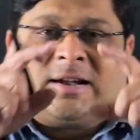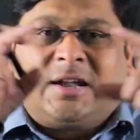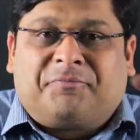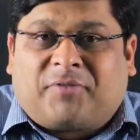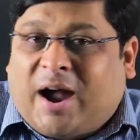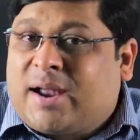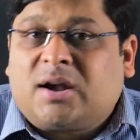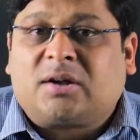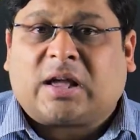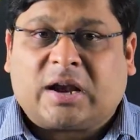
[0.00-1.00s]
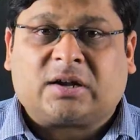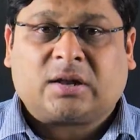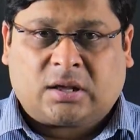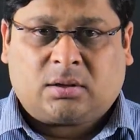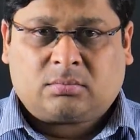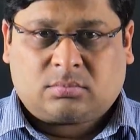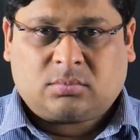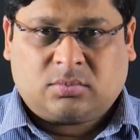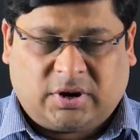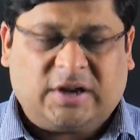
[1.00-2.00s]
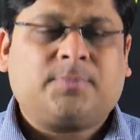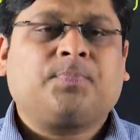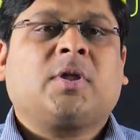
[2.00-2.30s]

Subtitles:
the defined territory, right?